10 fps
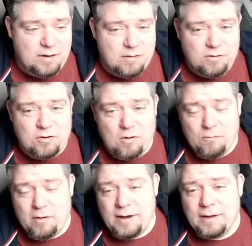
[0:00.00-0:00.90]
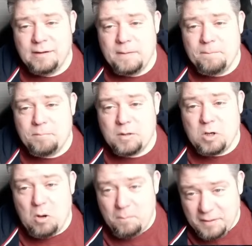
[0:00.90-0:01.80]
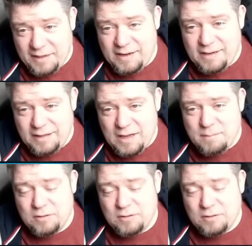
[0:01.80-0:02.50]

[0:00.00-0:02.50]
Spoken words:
And I know it's not a very complicated game.